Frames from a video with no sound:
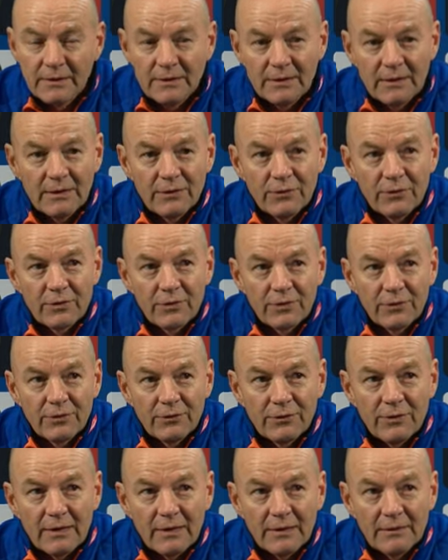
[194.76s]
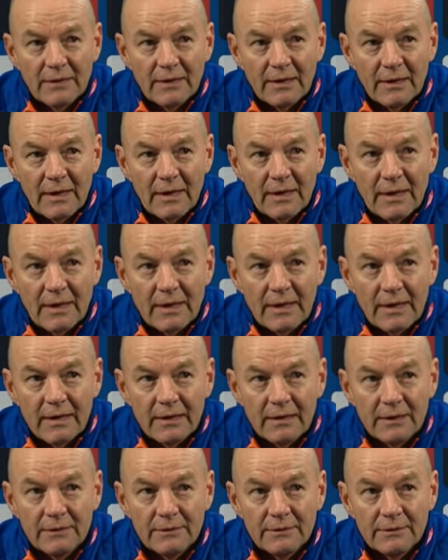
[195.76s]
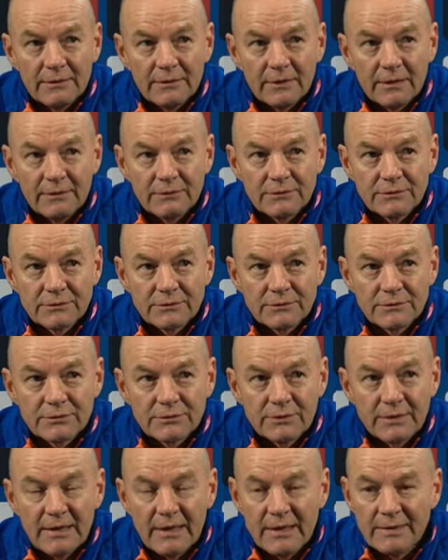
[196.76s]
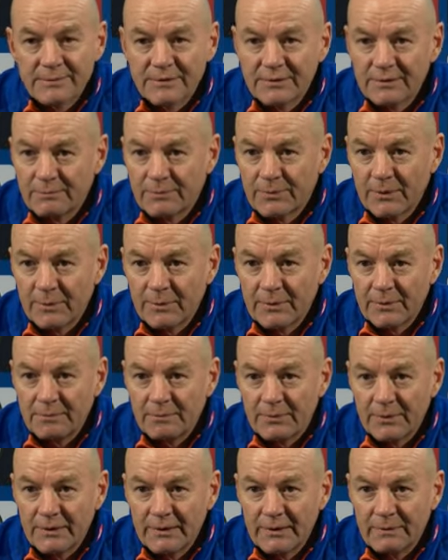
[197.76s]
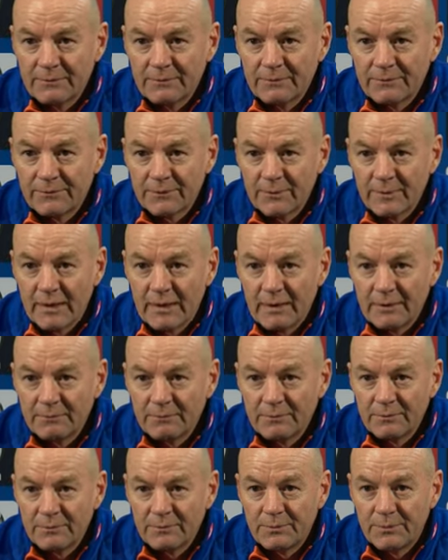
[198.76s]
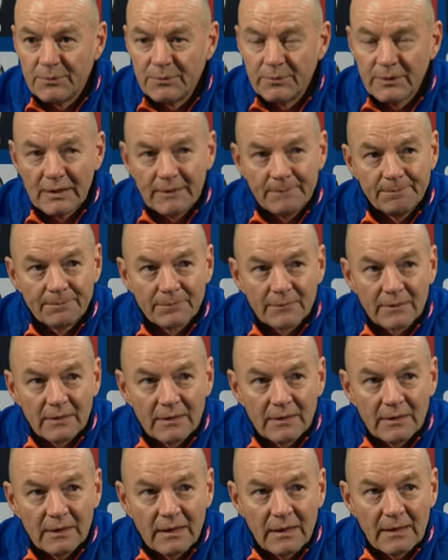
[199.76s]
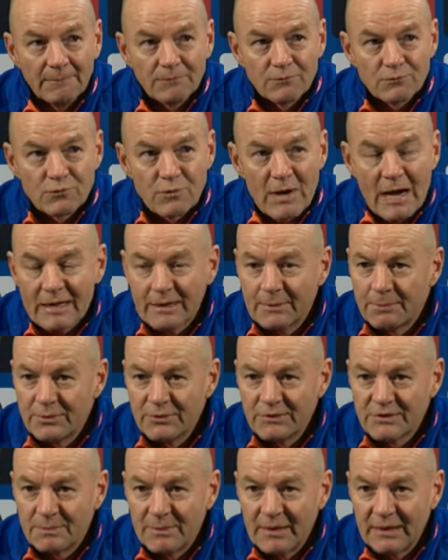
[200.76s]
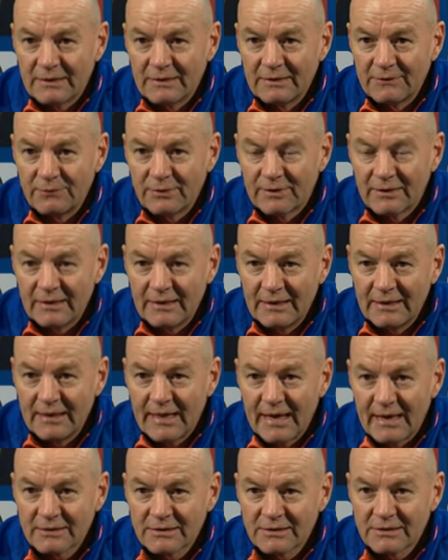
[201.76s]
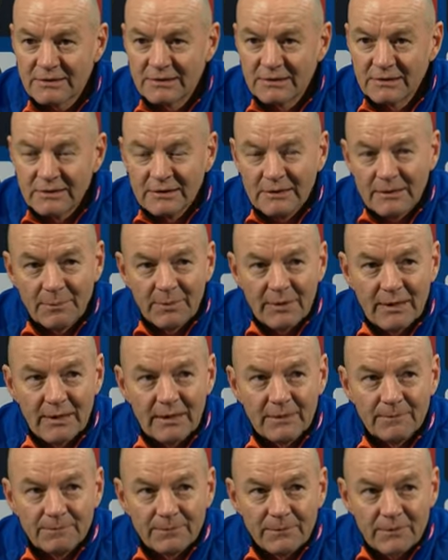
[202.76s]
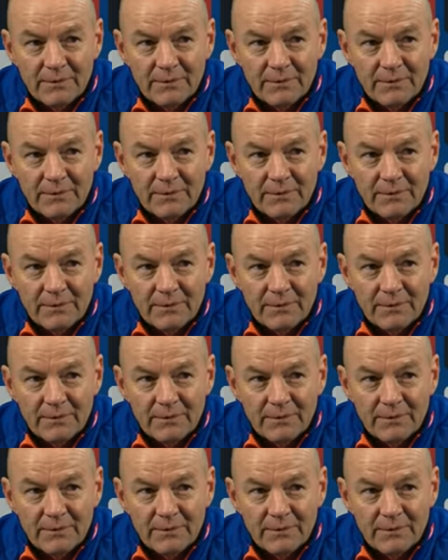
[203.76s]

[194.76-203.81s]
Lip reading: Yeah, look, I thought, Sean Hampson probably beat him from a pure ruck perspective with the hit-outs. But